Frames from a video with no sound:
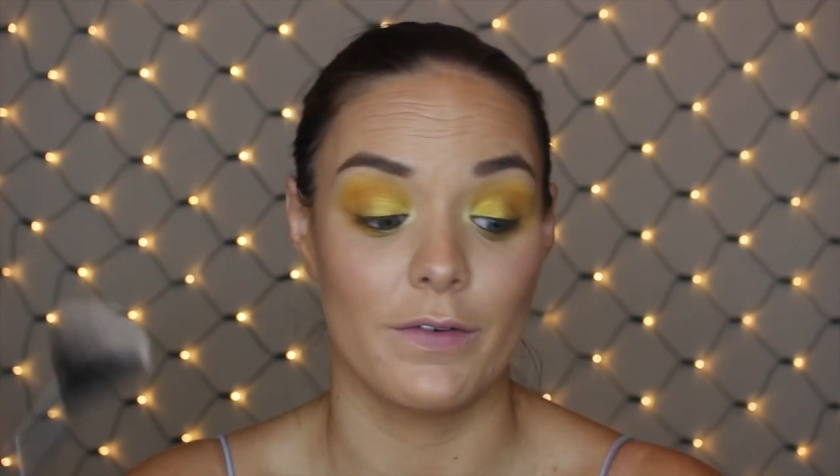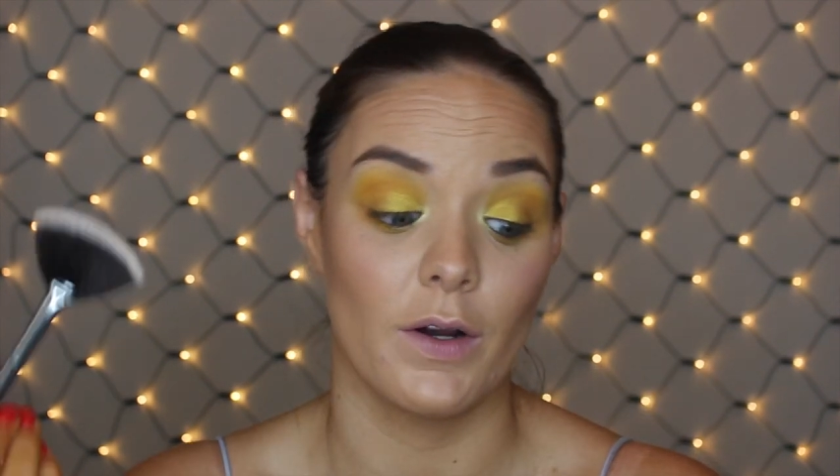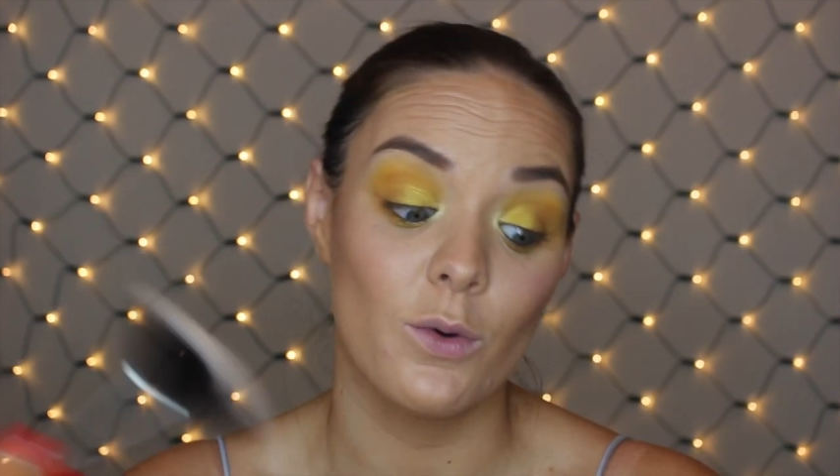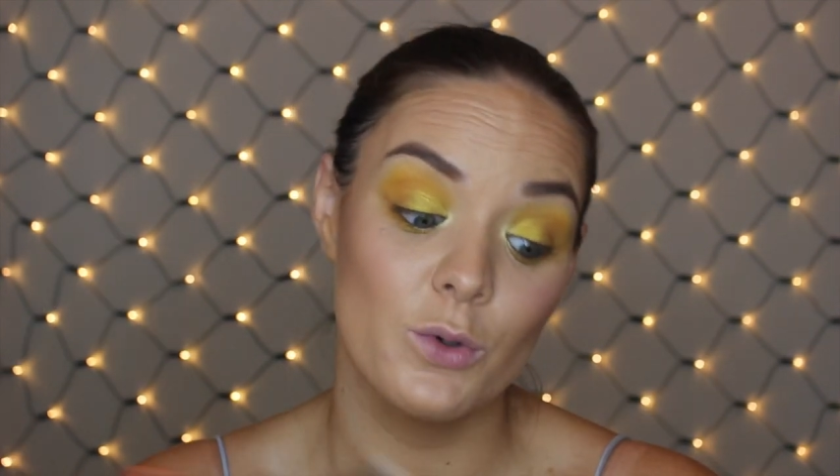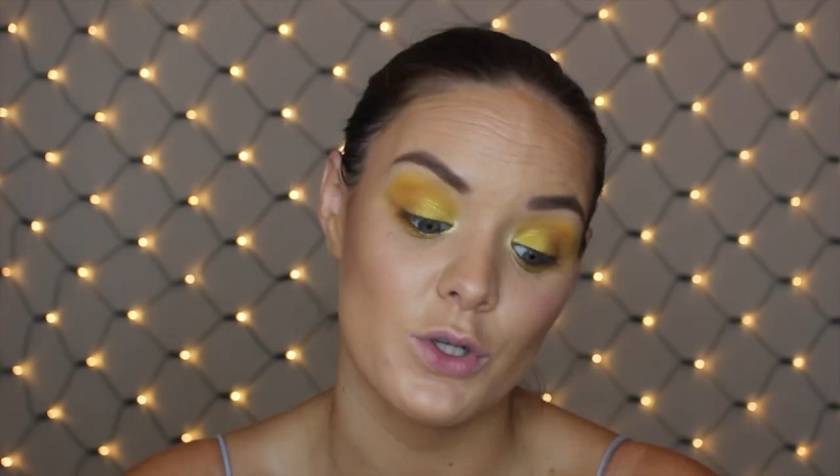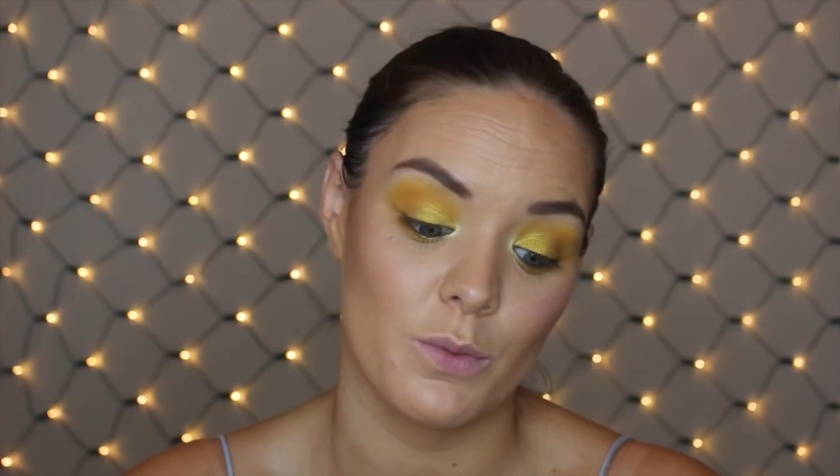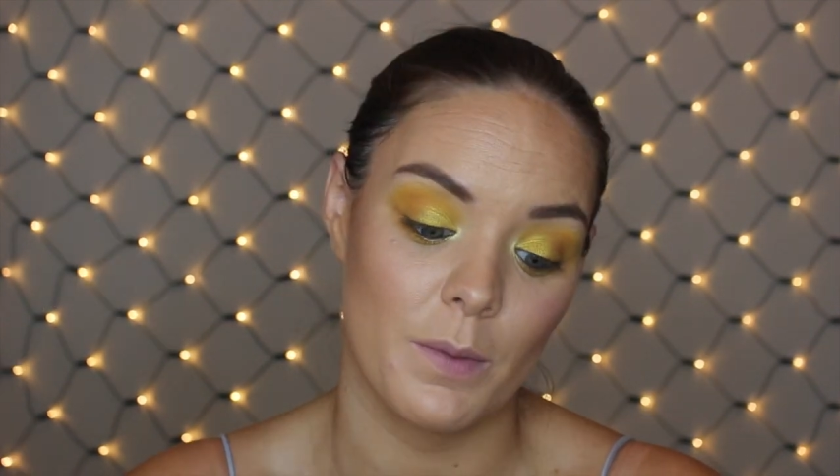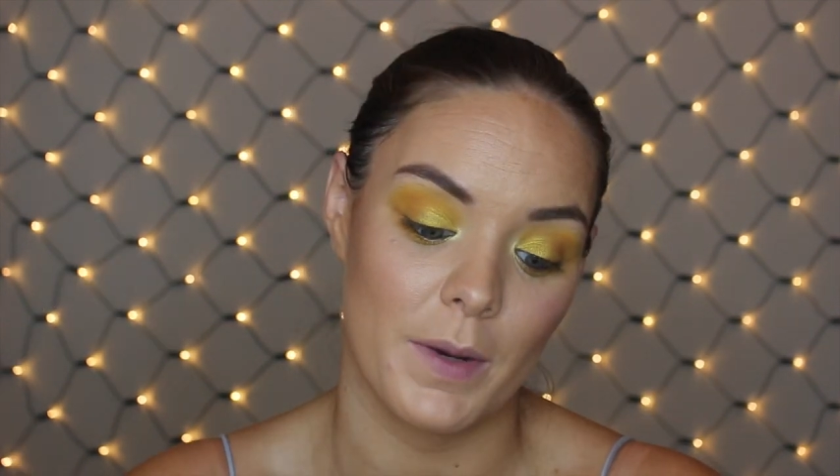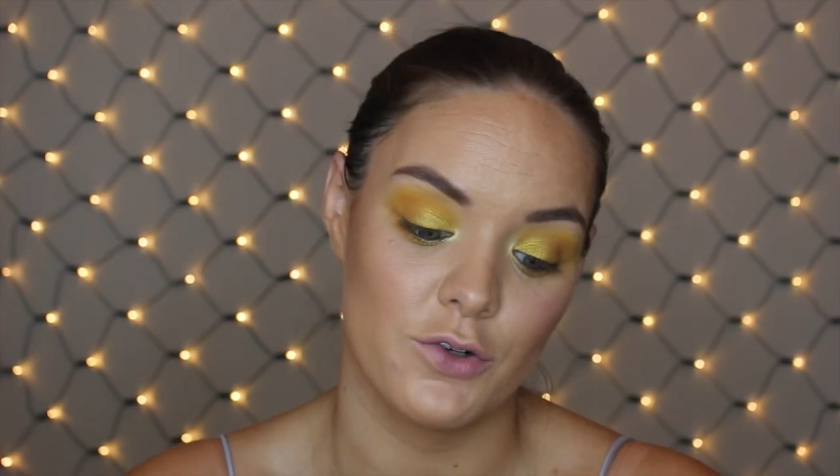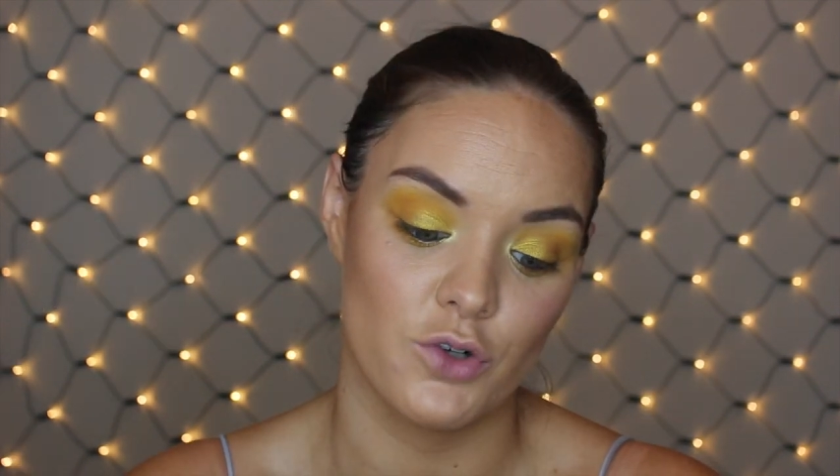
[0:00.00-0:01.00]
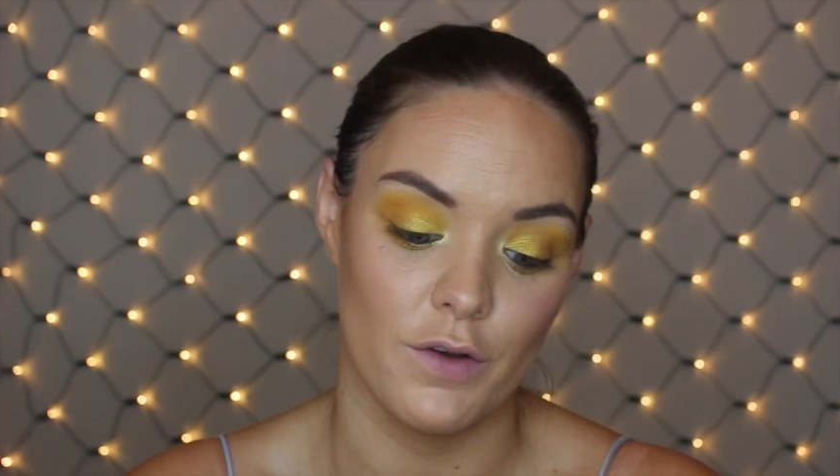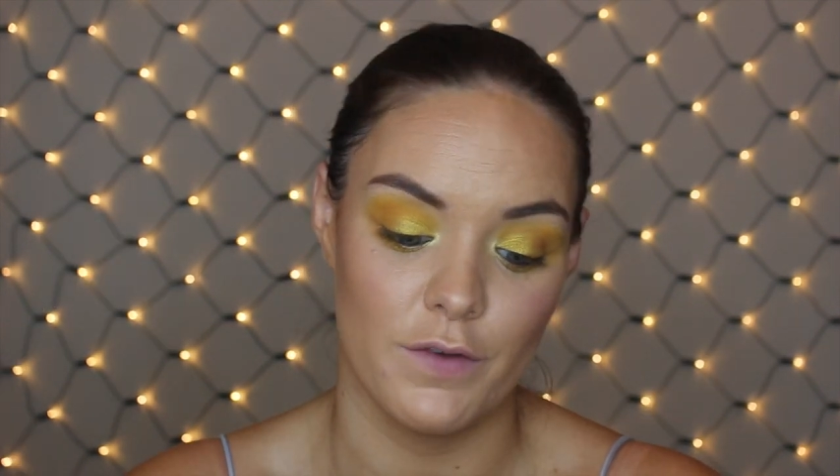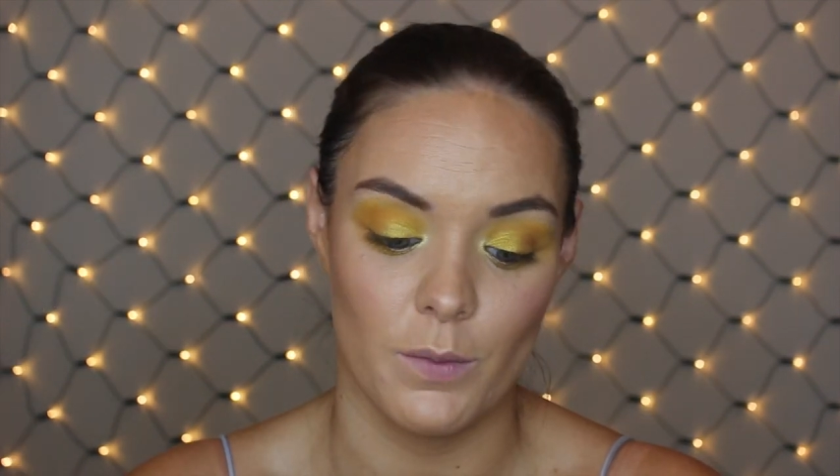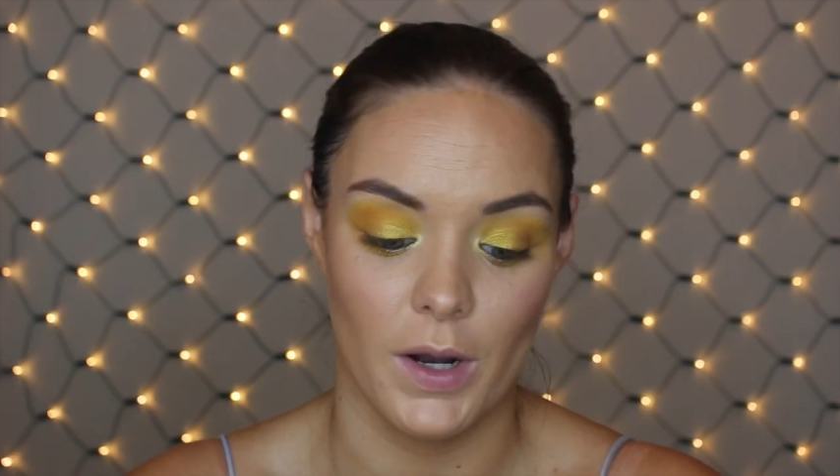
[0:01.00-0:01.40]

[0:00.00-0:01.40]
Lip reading: I also want to buy Trophy